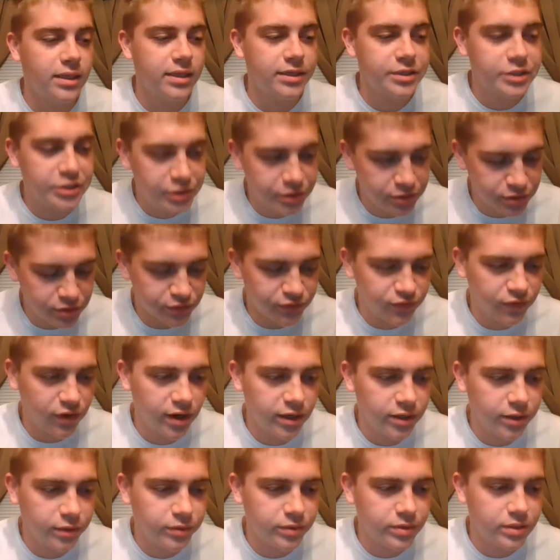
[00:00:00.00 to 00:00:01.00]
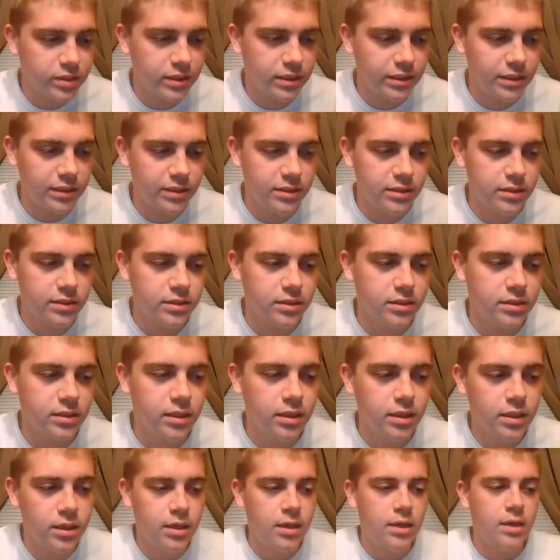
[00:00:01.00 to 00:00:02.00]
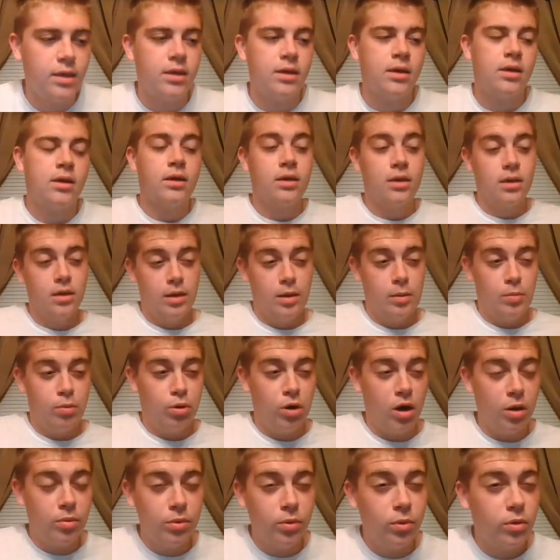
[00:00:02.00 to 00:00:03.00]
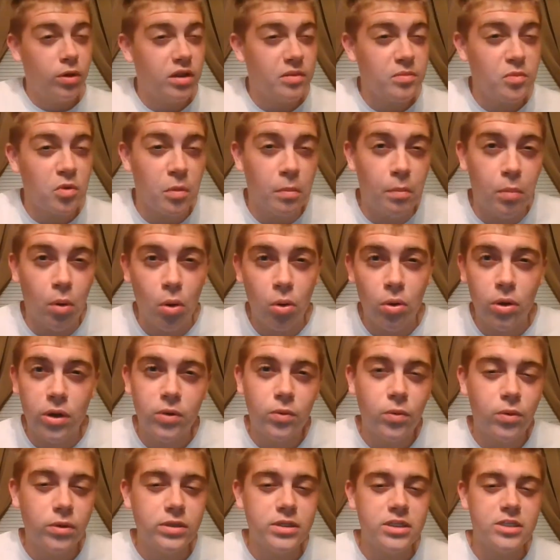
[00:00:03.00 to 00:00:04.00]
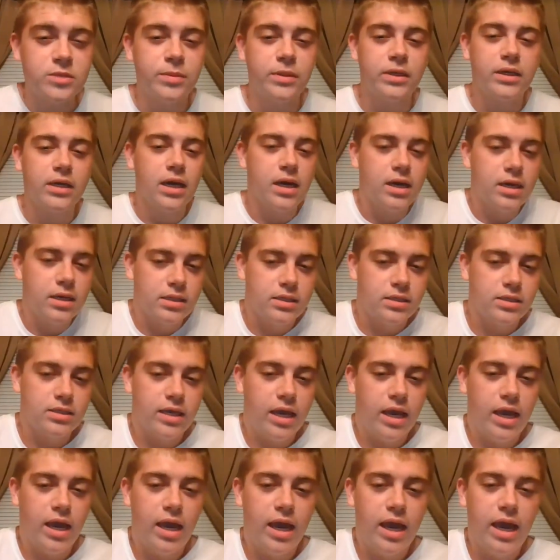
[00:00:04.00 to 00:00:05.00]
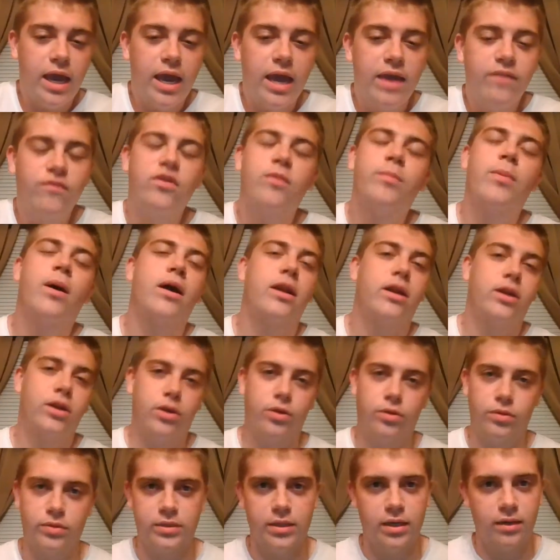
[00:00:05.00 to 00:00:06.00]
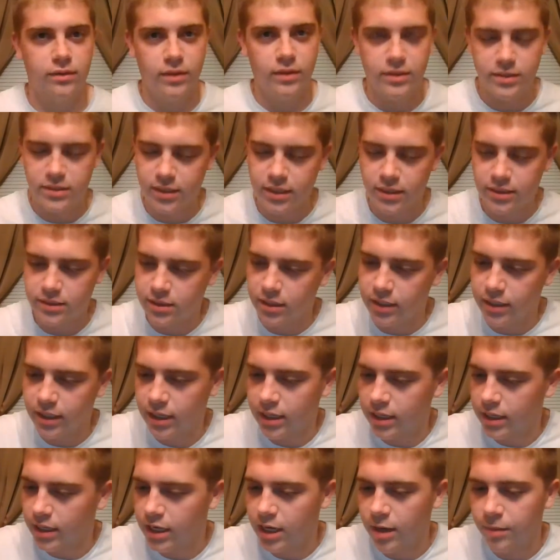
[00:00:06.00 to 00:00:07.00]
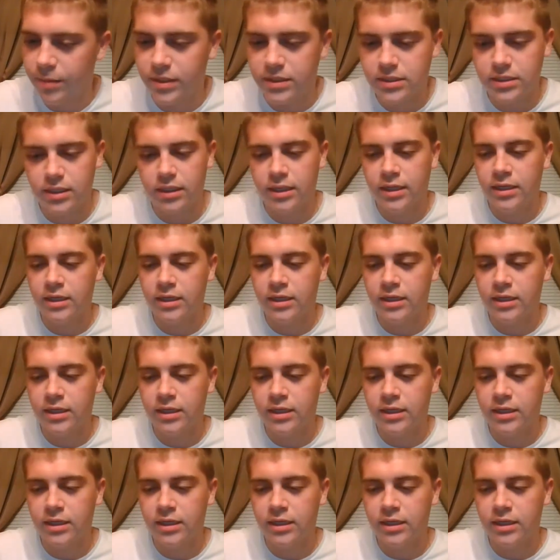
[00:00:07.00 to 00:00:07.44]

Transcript: But this year's finals is probably one of the more boring ones because everybody knows how this thing's going to end